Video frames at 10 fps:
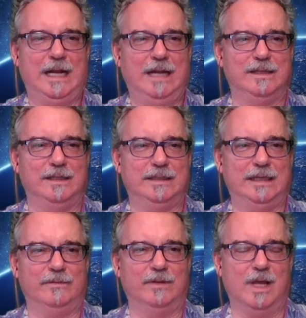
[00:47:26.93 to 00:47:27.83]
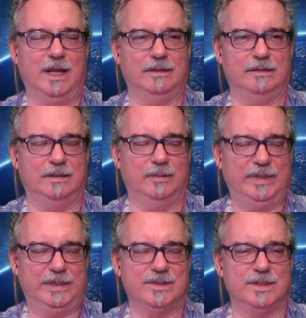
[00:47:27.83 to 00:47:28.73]
I think they have a lot, a
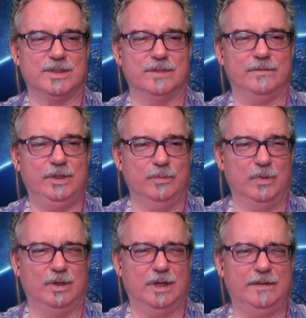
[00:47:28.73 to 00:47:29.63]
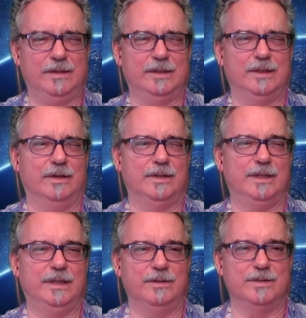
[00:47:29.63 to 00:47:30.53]
big sense of humor. I think they're into
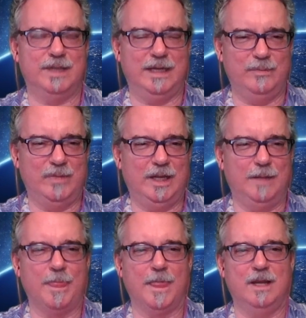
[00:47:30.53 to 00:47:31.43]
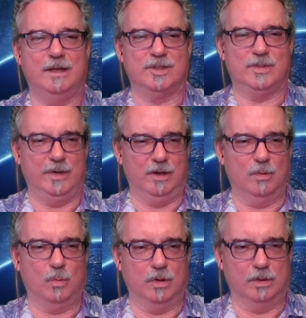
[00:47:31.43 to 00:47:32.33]
entertainment,
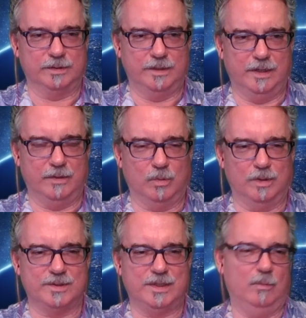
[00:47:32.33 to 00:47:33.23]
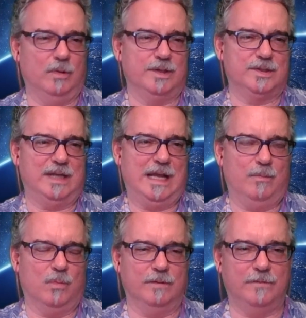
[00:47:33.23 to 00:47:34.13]
spirit world, in other words. They want us to have
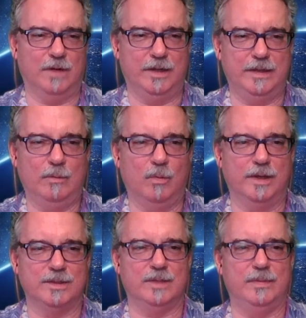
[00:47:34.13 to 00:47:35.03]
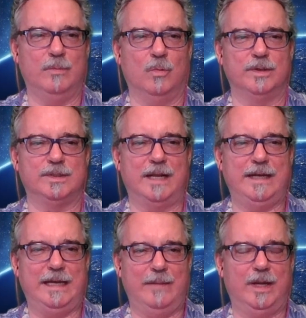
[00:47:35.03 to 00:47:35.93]
more fun. They want it to be more
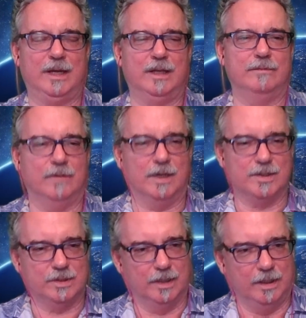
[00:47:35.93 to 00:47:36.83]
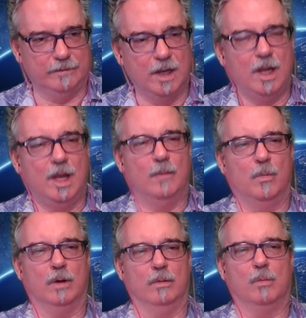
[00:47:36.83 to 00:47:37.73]
dynamic and for us to live
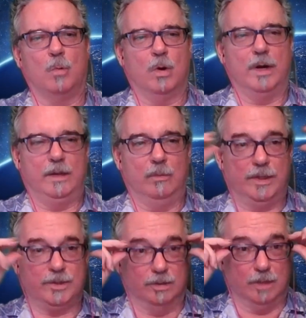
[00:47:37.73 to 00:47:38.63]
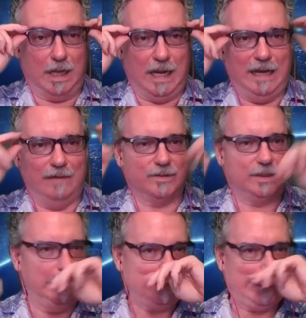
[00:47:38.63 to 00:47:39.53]
more rewarding, richer lives.
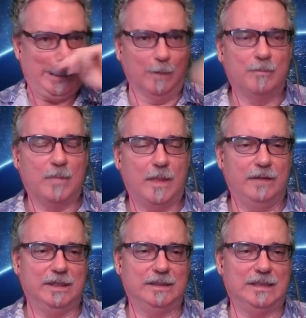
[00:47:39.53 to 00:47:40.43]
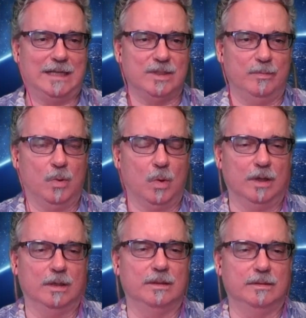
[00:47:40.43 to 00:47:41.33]
And so I think that's
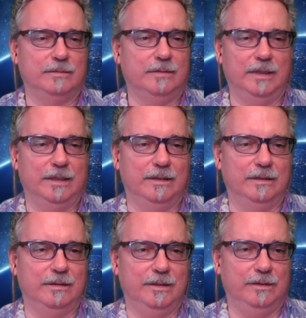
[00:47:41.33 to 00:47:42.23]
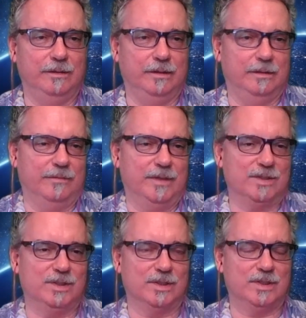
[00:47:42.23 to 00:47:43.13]
important. And you know,
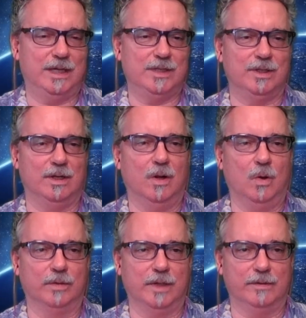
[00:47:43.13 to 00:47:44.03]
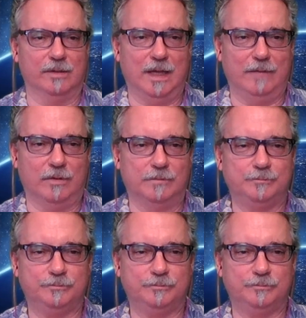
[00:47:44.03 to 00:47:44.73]
this just takes you to a whole nother level.